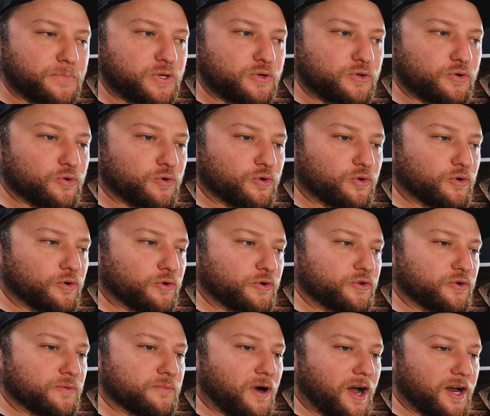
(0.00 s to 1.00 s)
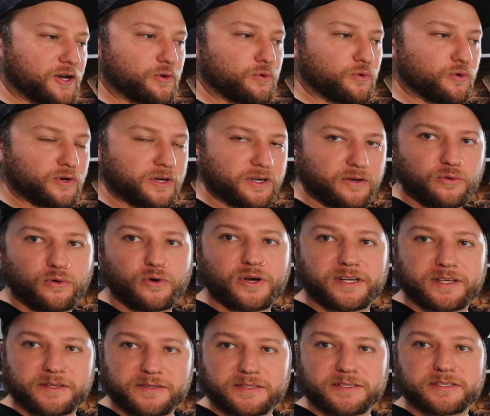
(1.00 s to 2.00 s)
your your
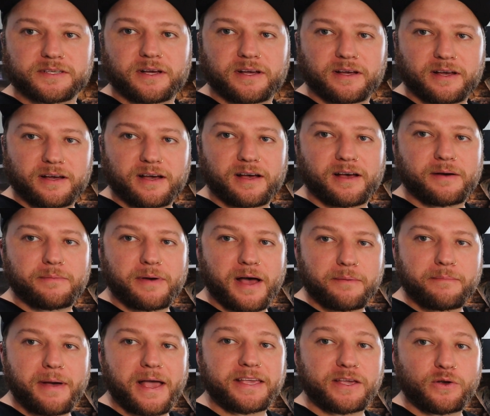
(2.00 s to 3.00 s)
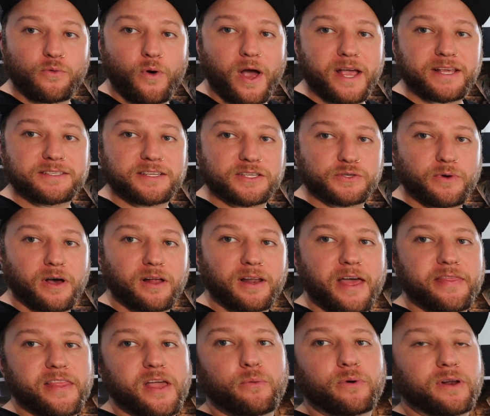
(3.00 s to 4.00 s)
microorganisms are, uh, uh, are making waste as well,
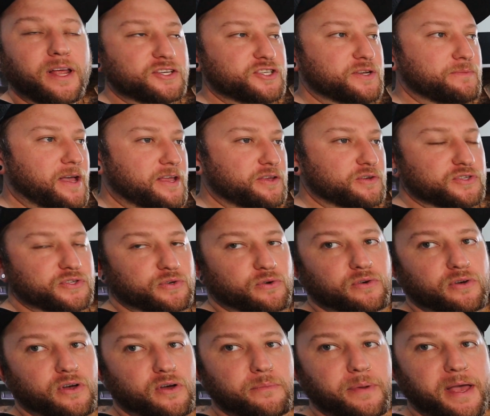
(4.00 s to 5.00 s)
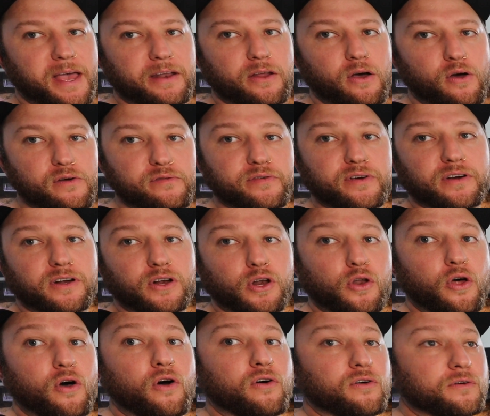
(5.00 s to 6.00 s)
and they will actually make your soil go bad over a
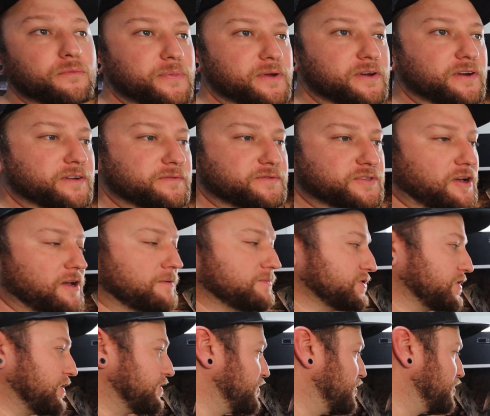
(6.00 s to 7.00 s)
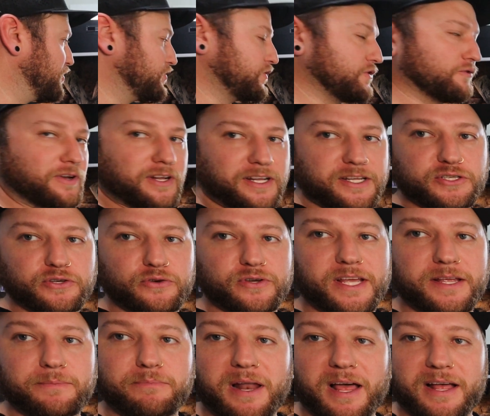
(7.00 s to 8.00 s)
long period of time. So you really do
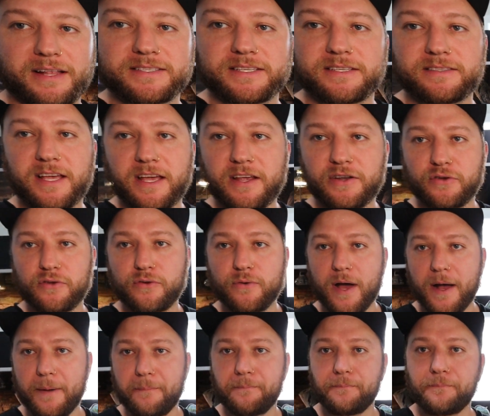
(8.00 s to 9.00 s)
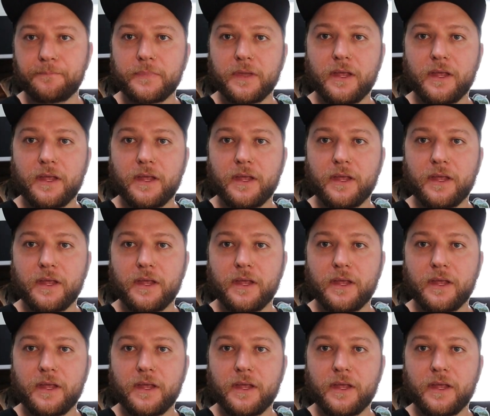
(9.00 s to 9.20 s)
need plants in there to um,